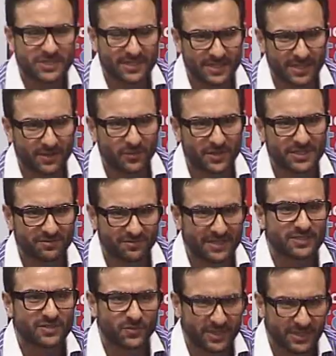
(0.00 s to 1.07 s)
which, which
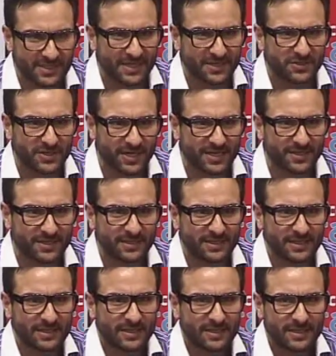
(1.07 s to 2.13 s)
events we attend together.
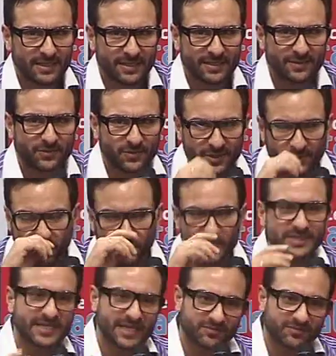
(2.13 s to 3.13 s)
And we thought we'd